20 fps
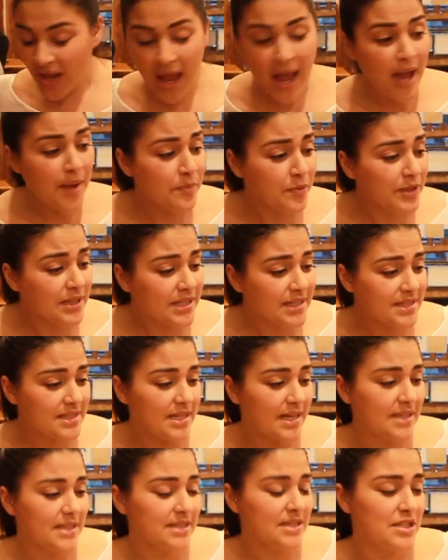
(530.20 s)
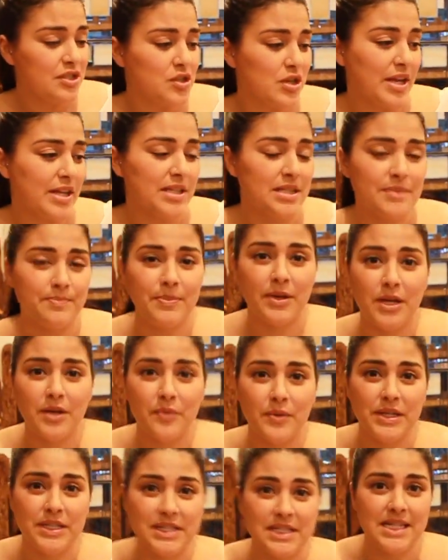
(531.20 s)
I'm really excited to try this
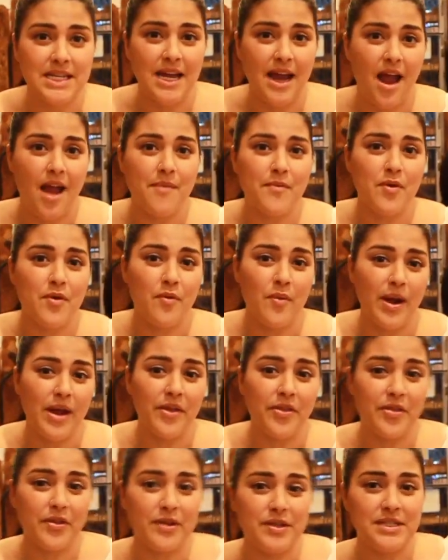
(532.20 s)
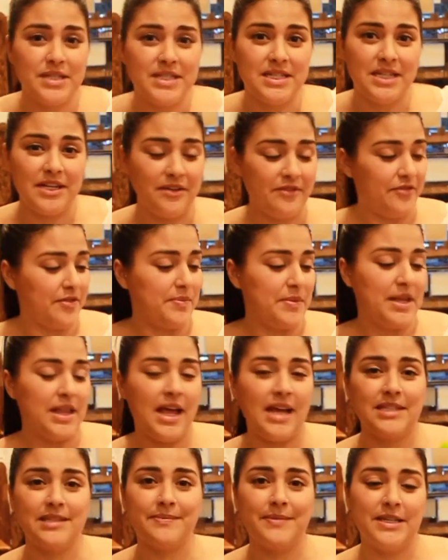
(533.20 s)
buckwheat tea. I'm quite thirsty from the
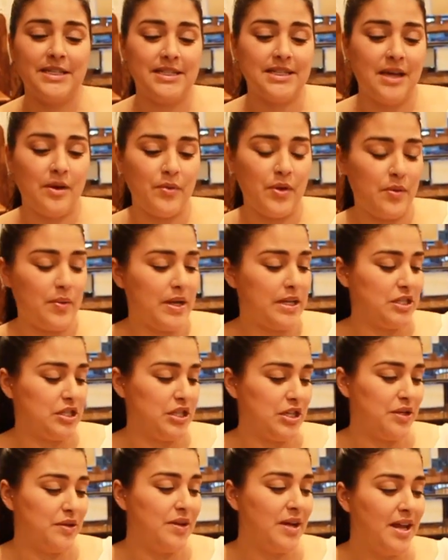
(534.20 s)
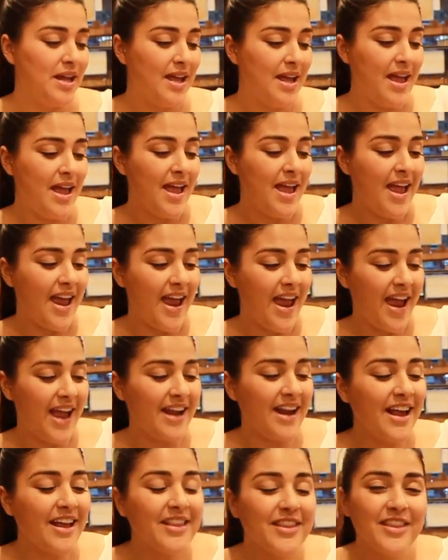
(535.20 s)
last place that we went to.
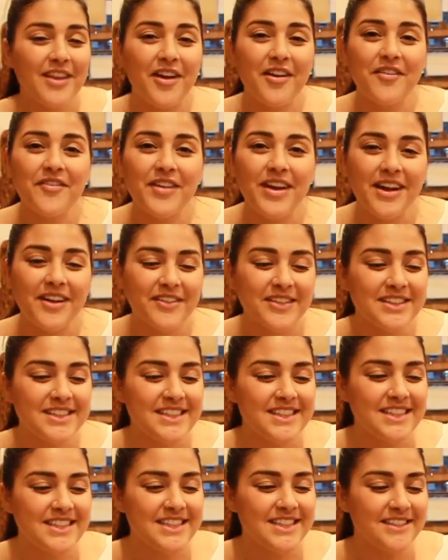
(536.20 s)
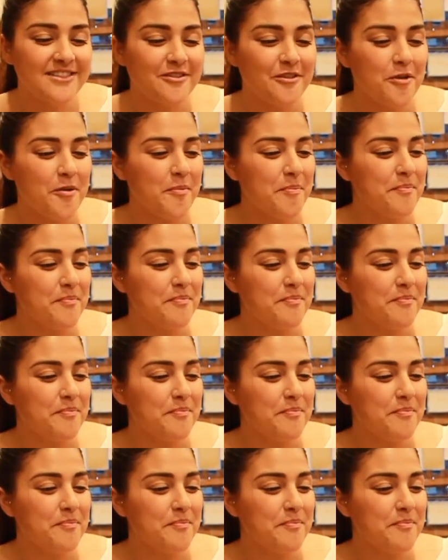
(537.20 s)
And I love how it's this little